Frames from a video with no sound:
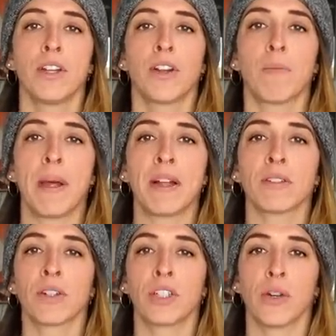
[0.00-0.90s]
your
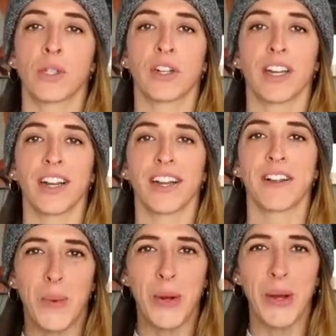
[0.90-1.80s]
bagels or toast are getting.
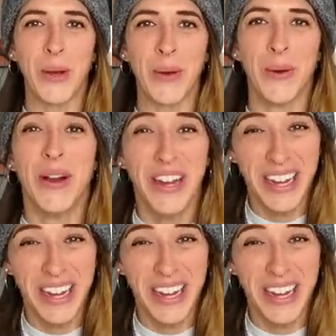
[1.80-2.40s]
Woohoo!